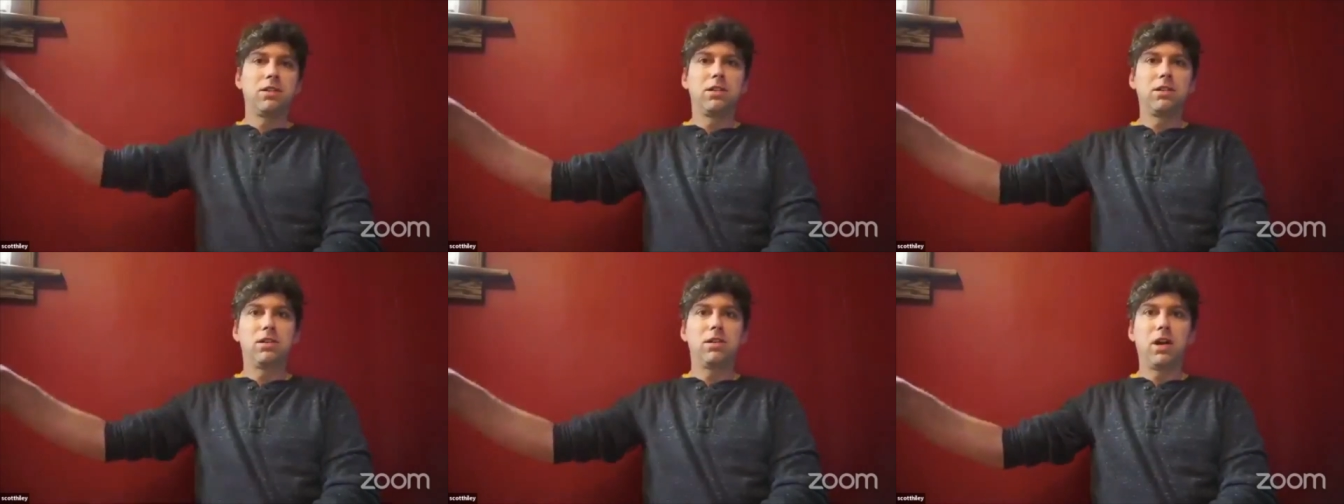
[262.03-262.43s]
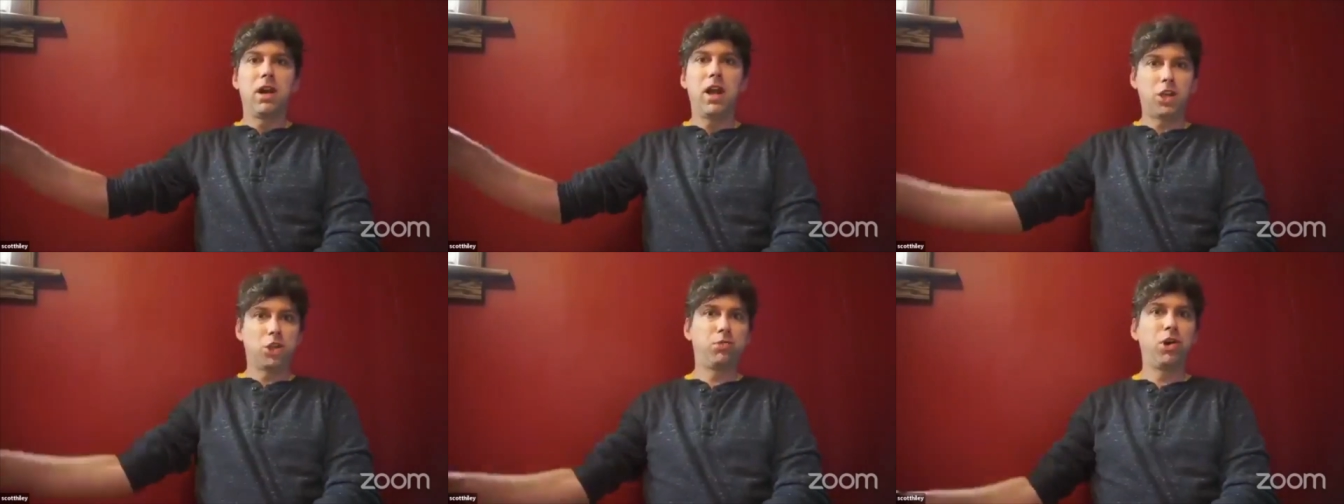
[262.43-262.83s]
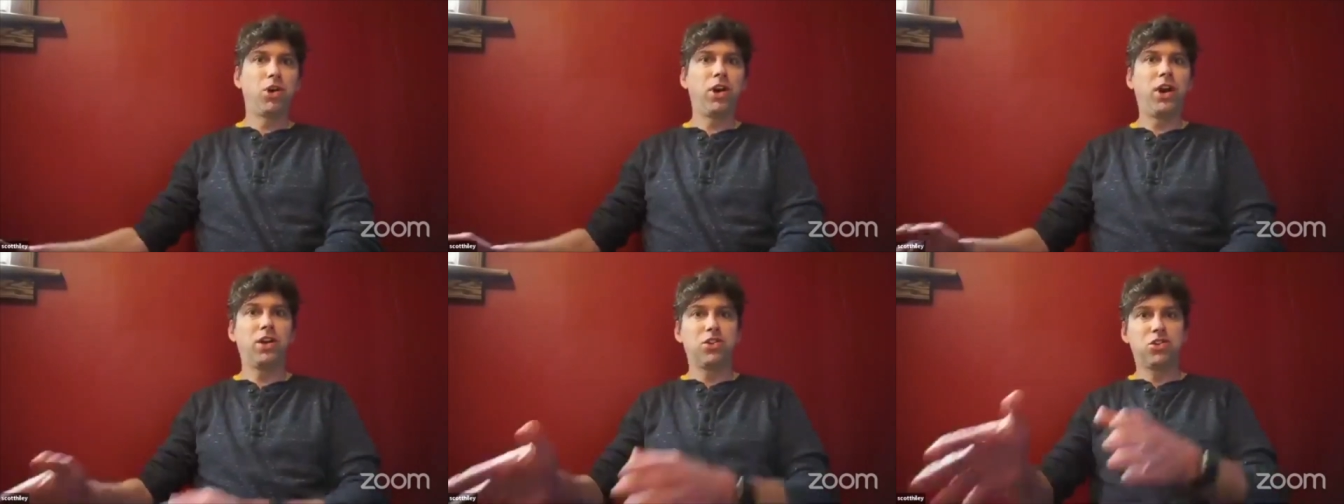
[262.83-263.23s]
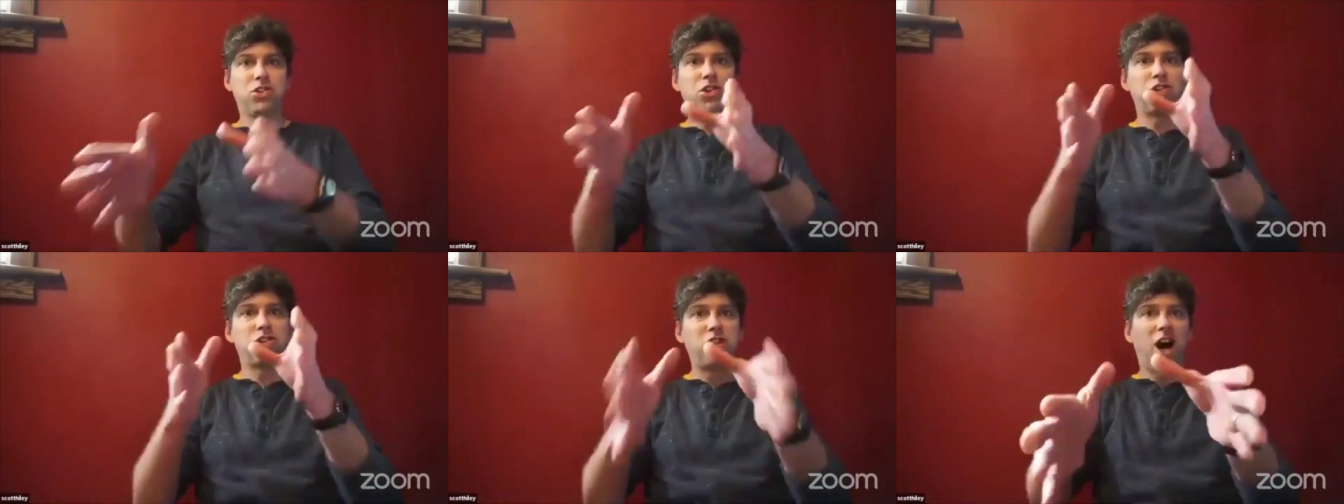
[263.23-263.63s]
experience to
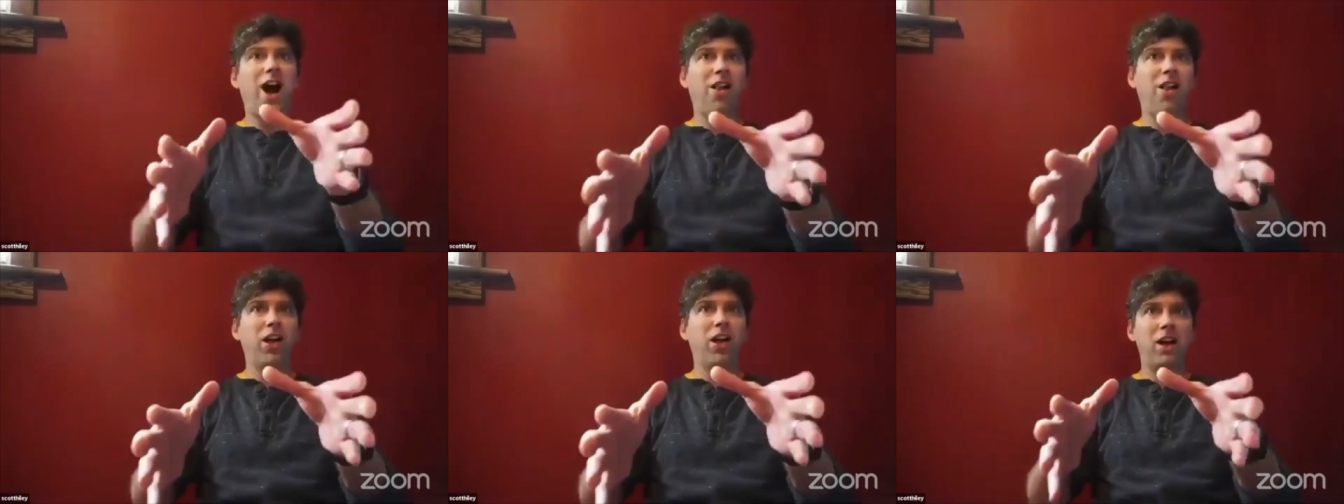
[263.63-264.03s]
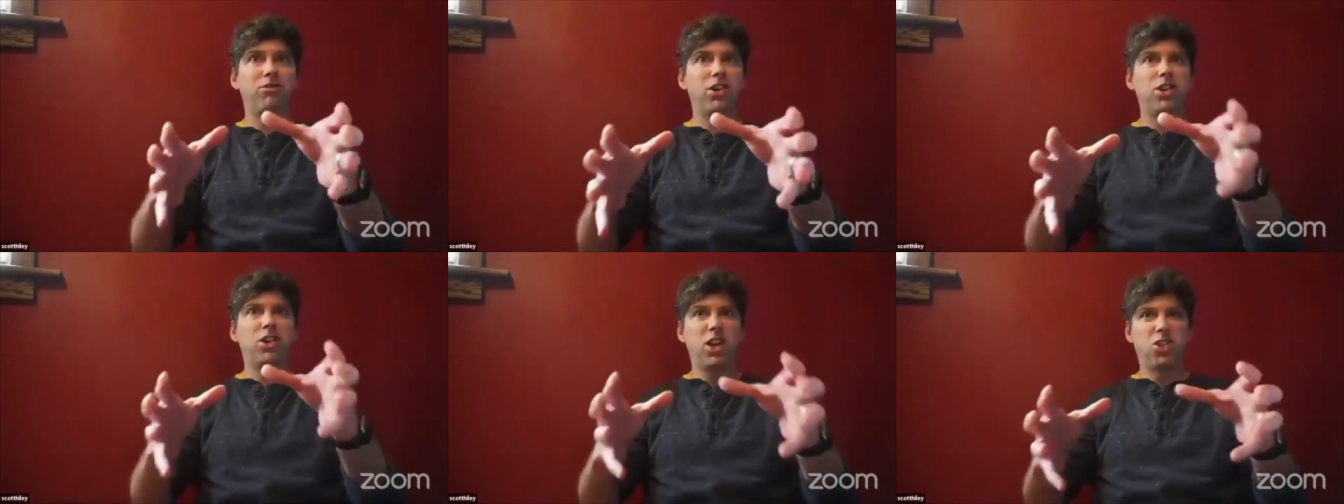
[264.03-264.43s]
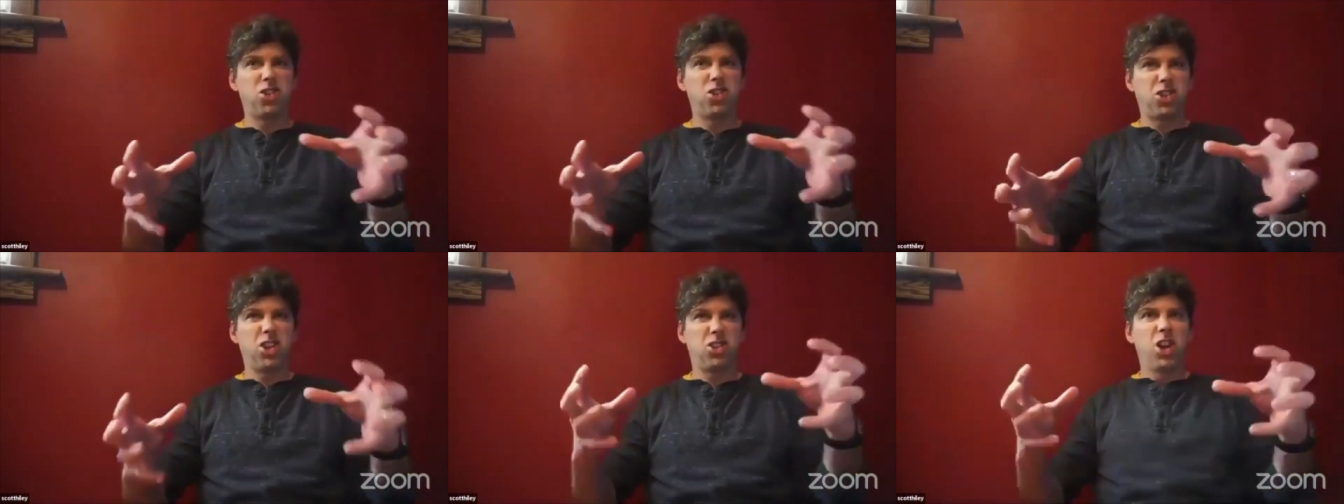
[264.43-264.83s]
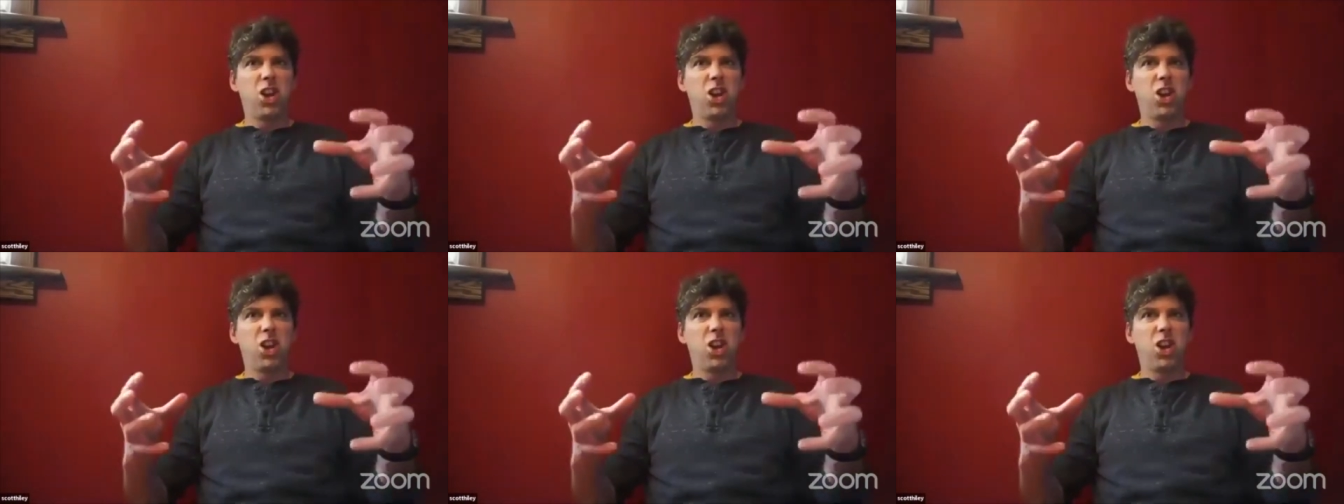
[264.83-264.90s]
Stalin. Everything is just this,